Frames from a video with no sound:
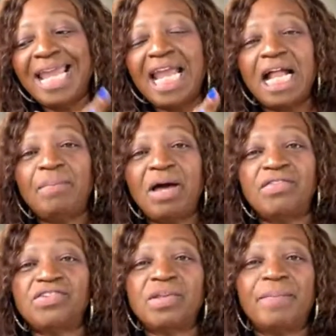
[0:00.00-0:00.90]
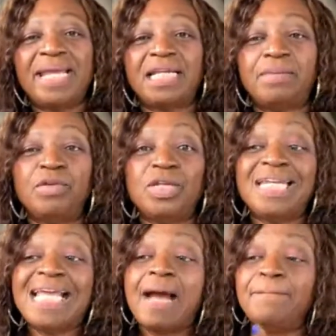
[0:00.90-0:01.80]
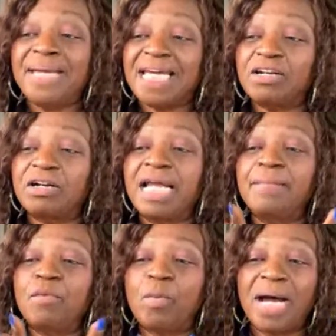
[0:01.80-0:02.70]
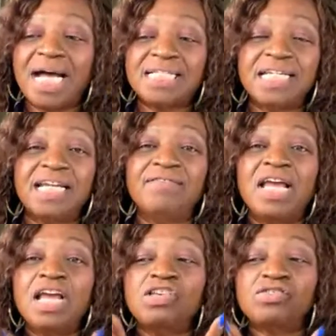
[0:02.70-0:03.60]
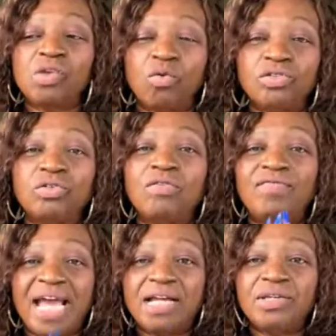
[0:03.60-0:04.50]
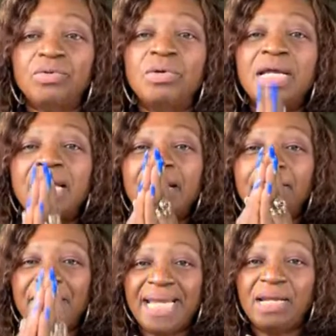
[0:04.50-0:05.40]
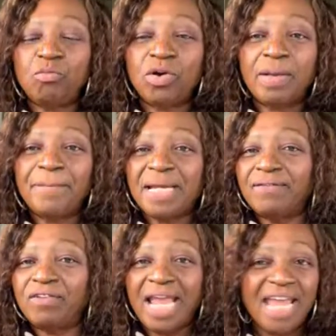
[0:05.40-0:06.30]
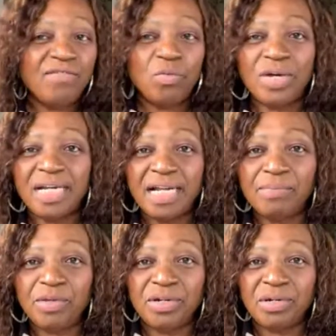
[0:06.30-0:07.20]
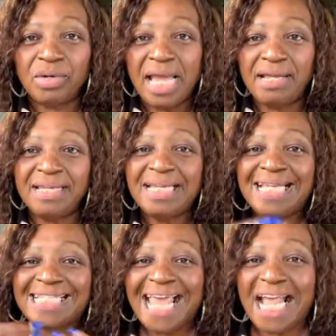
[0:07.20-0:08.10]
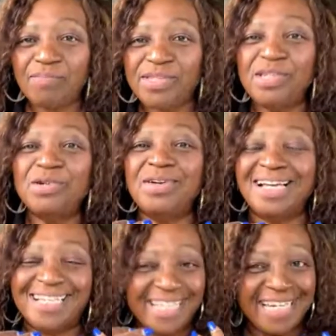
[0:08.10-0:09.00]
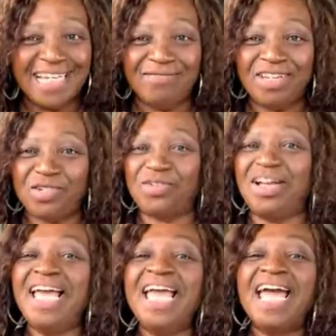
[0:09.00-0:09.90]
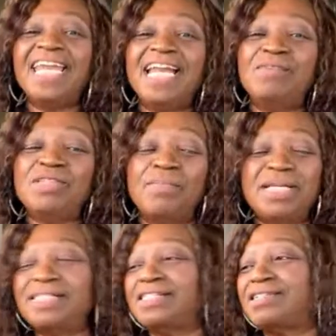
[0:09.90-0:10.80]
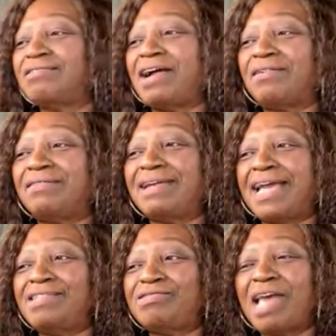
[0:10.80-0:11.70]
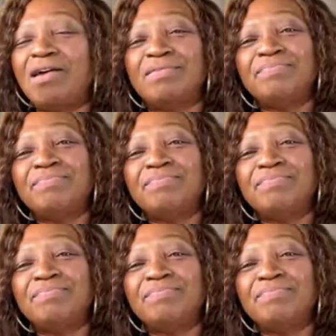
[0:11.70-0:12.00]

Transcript: help others to make the community a better and more positive social value and make it work better for everyone in the community, okay? This helps you as an individual and it helps your business to grow, okay? So,